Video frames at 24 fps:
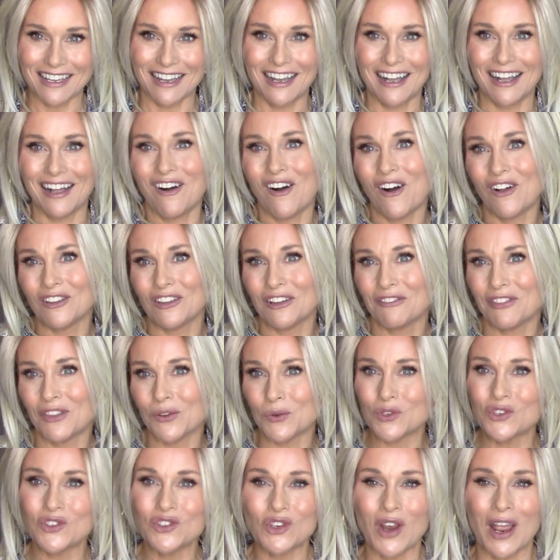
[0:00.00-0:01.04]
Uh, all of
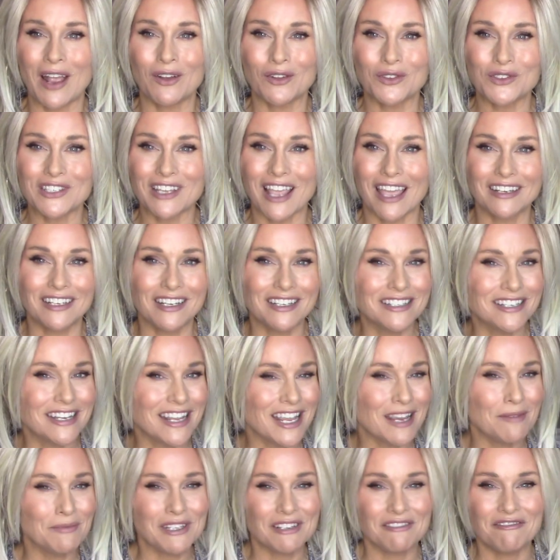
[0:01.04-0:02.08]
those styles kind of
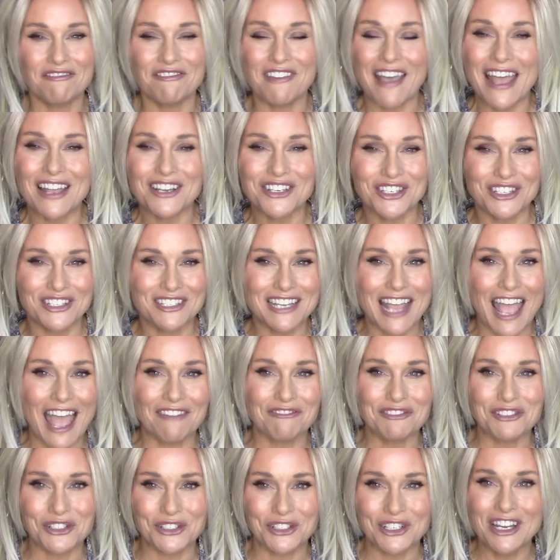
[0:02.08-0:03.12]
named and fashioned
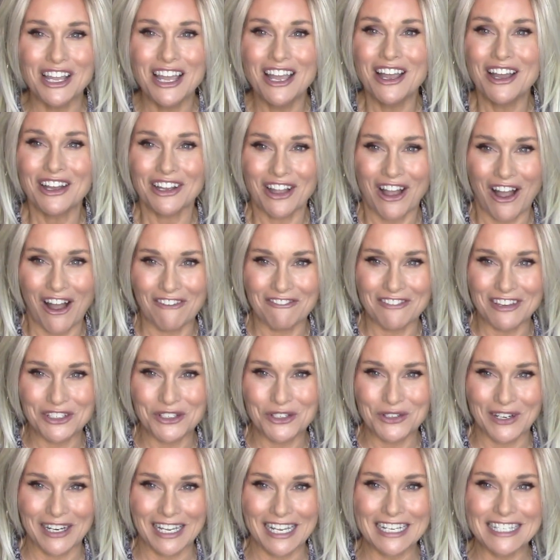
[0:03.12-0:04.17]
after coffee
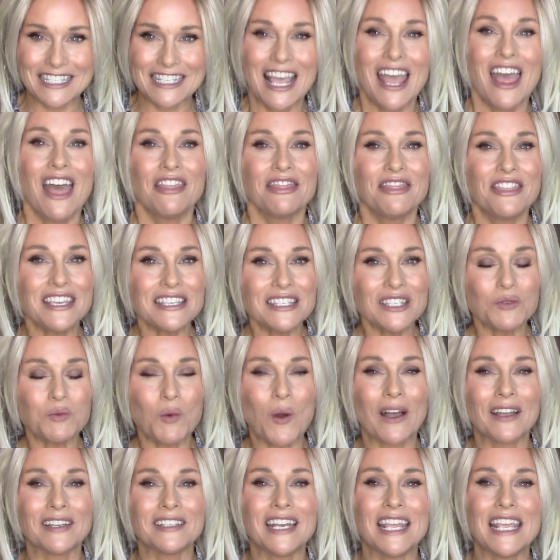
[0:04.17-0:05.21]
drinks. This
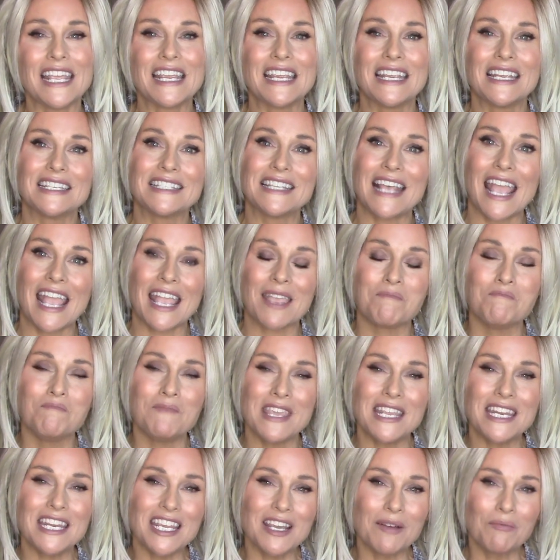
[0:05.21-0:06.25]
one is a
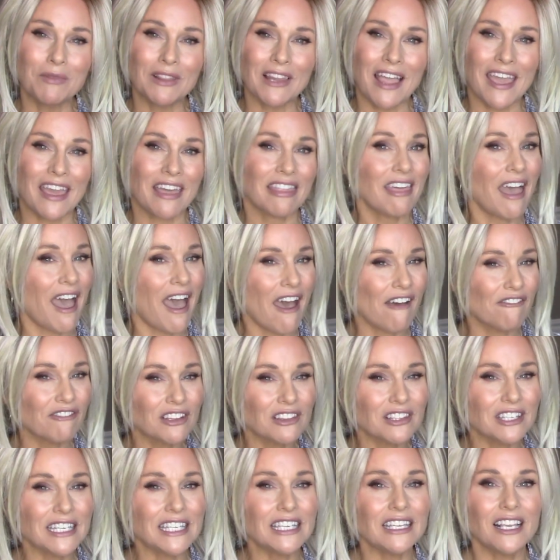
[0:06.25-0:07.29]
media length,
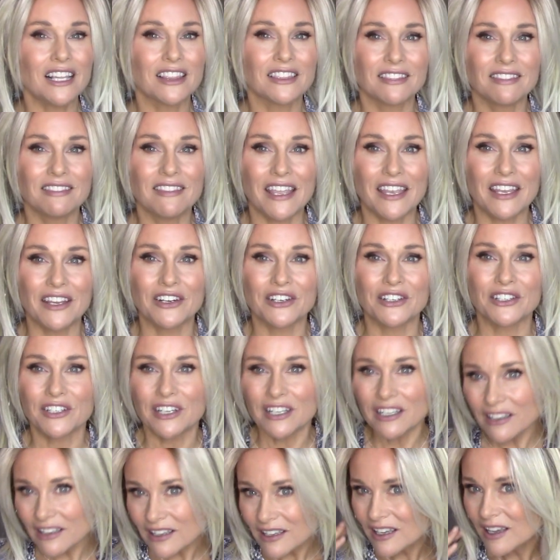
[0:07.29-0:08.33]
heavily
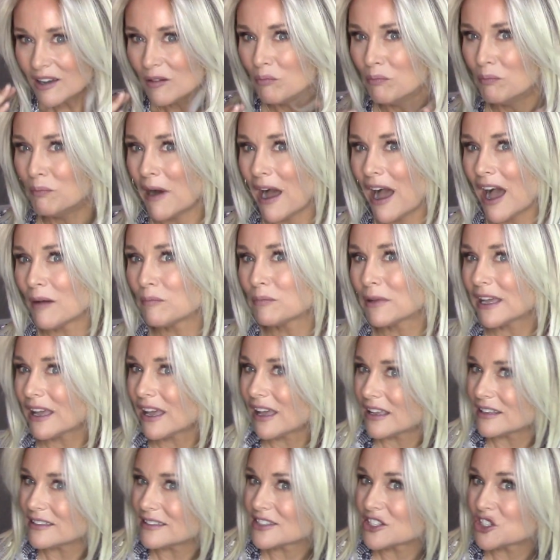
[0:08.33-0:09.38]
layered bob
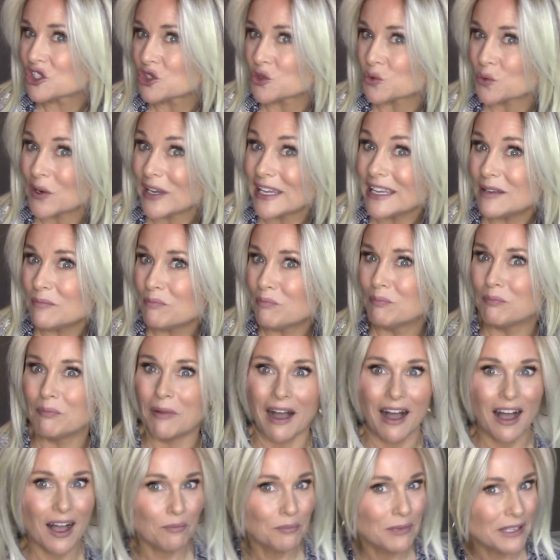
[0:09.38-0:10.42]
cut straight,
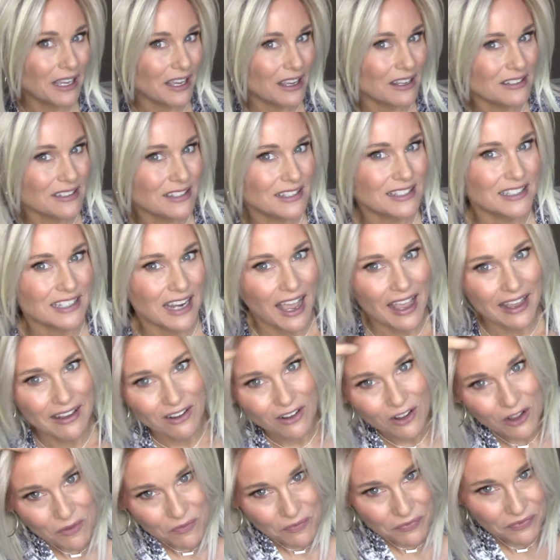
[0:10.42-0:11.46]
bob cut
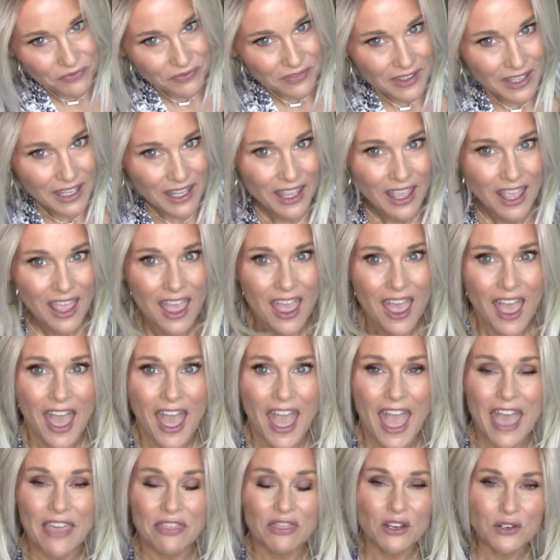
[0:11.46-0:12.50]
style.
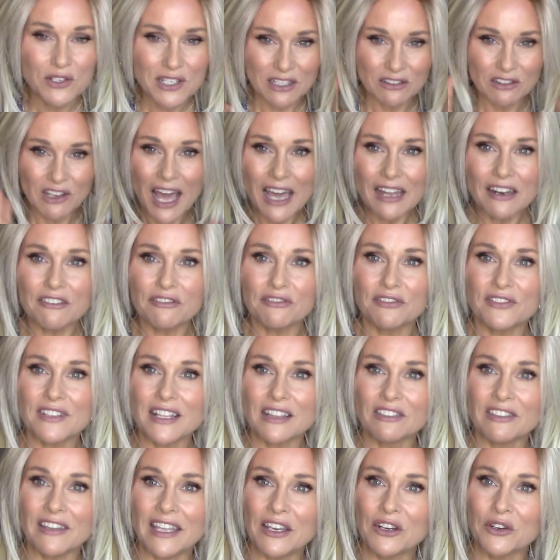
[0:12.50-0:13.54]
And there's a lot
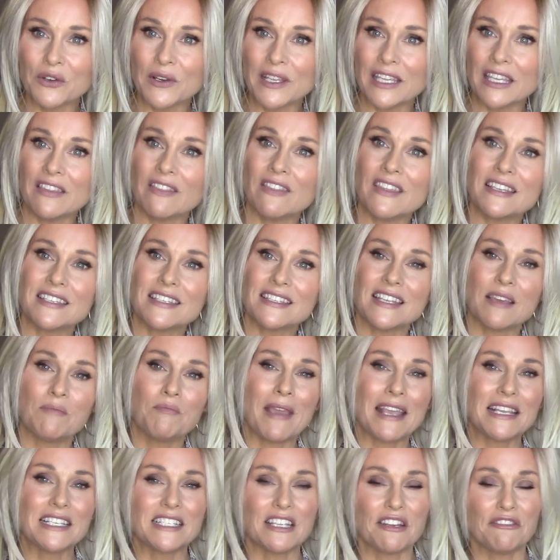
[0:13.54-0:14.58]
of layering in this that
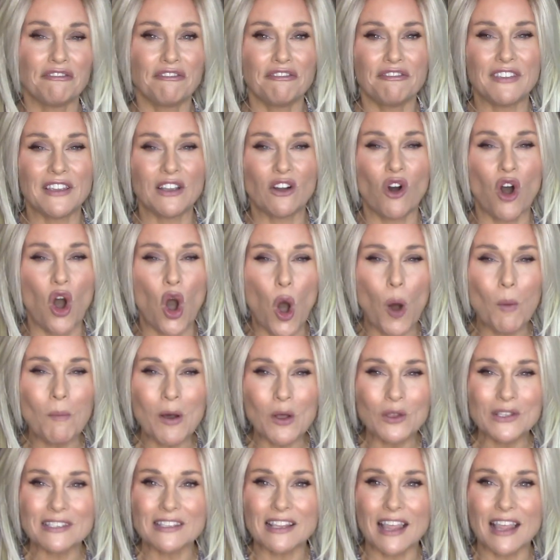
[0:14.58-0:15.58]
makes it feel almost